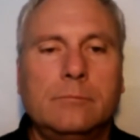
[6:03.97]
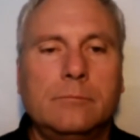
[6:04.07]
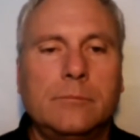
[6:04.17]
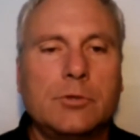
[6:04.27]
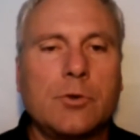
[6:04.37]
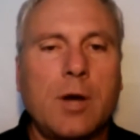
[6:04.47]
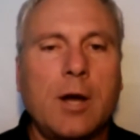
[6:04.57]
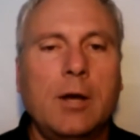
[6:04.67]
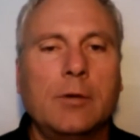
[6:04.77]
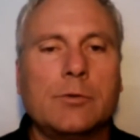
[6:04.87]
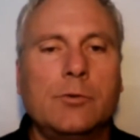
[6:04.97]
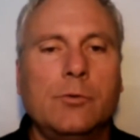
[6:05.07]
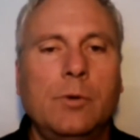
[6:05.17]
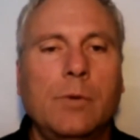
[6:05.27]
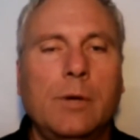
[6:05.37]
the trials are
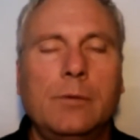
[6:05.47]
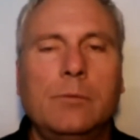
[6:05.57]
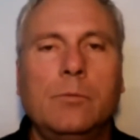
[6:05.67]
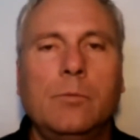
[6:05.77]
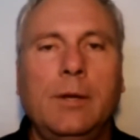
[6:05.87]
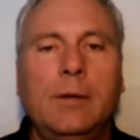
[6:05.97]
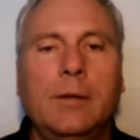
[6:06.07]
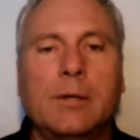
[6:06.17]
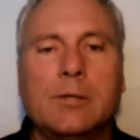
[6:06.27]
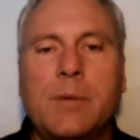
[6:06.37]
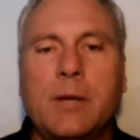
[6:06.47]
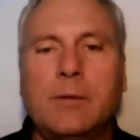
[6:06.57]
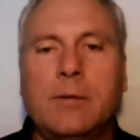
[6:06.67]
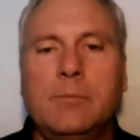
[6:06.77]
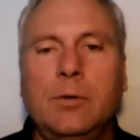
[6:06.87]
doing what we expect
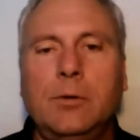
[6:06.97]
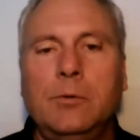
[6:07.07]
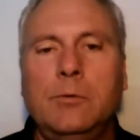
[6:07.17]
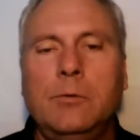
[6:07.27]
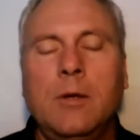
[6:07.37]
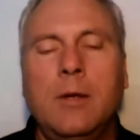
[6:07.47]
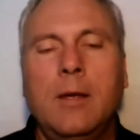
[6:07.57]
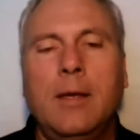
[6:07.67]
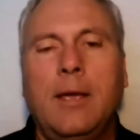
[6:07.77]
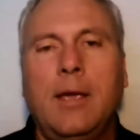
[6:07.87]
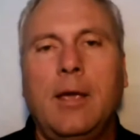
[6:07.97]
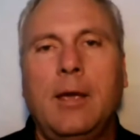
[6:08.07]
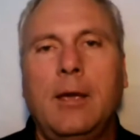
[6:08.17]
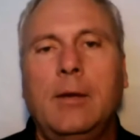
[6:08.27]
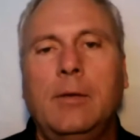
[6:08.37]
them to,
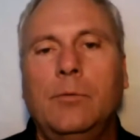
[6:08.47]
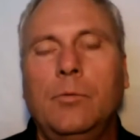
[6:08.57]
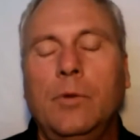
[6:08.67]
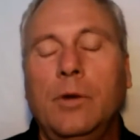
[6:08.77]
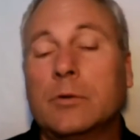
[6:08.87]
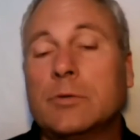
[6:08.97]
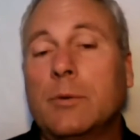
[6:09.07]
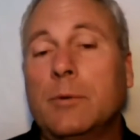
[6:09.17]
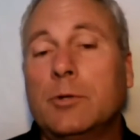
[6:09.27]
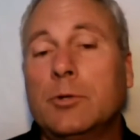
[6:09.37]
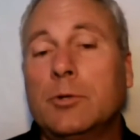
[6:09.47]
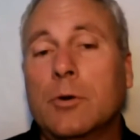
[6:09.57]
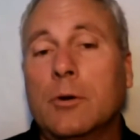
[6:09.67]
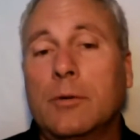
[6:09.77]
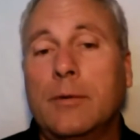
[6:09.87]
and we also want to make
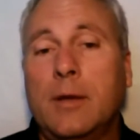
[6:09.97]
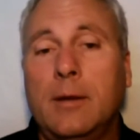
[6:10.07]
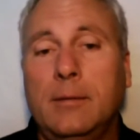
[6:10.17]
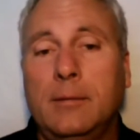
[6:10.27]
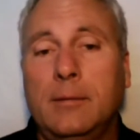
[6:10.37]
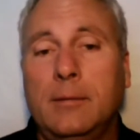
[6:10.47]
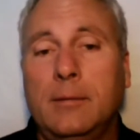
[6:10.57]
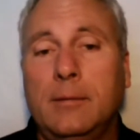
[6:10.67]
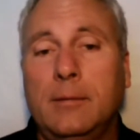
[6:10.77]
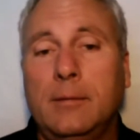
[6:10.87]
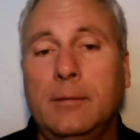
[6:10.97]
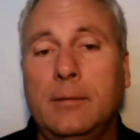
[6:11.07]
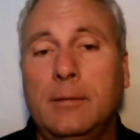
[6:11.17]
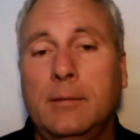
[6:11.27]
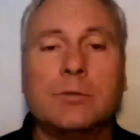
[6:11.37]
sure that the
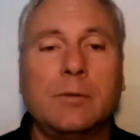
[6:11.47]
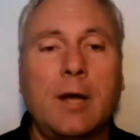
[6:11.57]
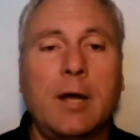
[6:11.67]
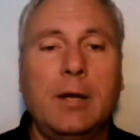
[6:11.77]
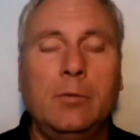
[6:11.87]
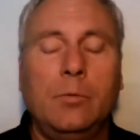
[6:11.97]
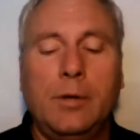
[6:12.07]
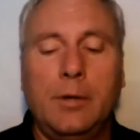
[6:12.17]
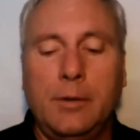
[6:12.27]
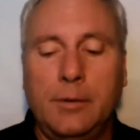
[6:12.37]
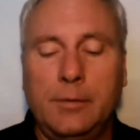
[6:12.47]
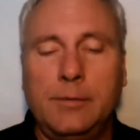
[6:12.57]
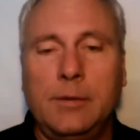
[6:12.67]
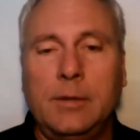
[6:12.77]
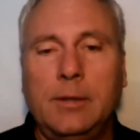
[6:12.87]
trials are aligned with
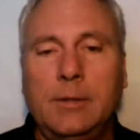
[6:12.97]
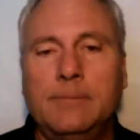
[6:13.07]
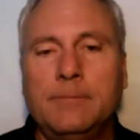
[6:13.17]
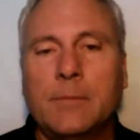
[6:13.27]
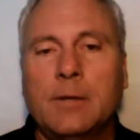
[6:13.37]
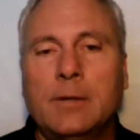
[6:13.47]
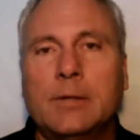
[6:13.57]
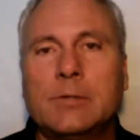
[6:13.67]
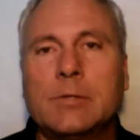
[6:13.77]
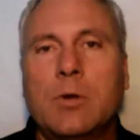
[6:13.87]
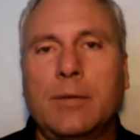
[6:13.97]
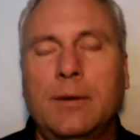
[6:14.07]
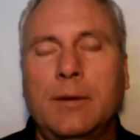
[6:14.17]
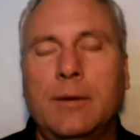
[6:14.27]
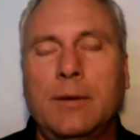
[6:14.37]
the, let's call it
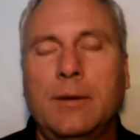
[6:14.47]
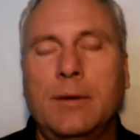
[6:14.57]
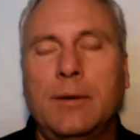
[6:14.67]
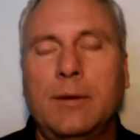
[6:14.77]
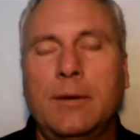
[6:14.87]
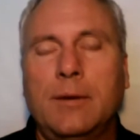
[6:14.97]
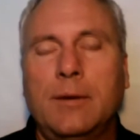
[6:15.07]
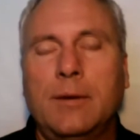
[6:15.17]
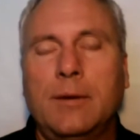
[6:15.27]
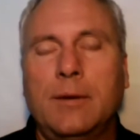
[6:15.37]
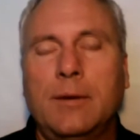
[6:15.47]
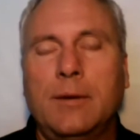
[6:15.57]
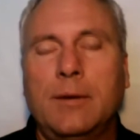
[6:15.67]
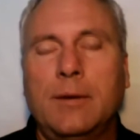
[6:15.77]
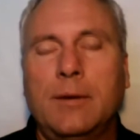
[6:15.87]
the network
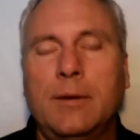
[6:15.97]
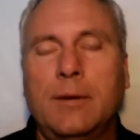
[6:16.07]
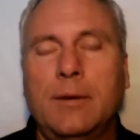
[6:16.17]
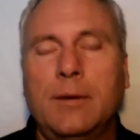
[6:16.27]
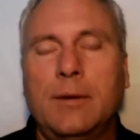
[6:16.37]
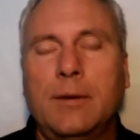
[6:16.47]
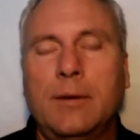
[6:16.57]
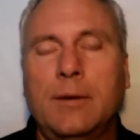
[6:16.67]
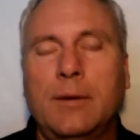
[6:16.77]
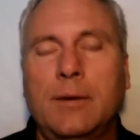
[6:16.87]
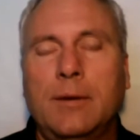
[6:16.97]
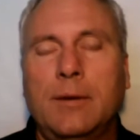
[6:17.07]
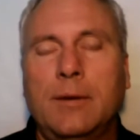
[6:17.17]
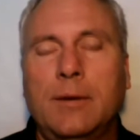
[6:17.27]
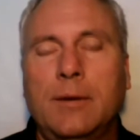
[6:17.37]
compact
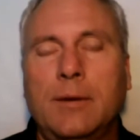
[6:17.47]
of